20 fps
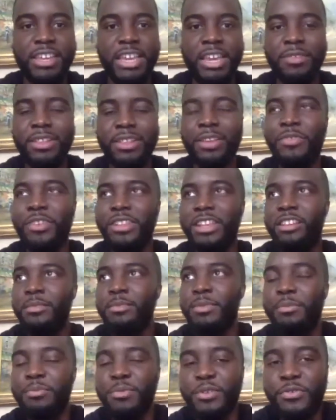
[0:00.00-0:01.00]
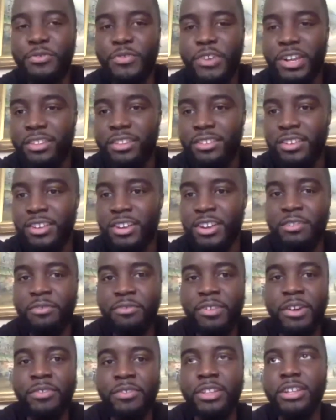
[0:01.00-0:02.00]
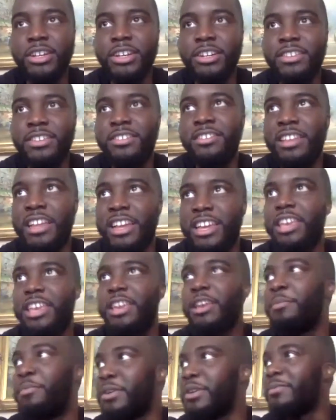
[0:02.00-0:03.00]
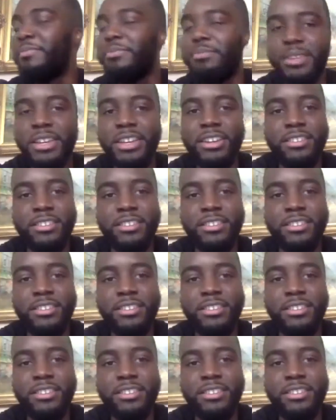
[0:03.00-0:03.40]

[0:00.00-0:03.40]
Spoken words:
That's a bit more fun rather than this is like a hip hop mix.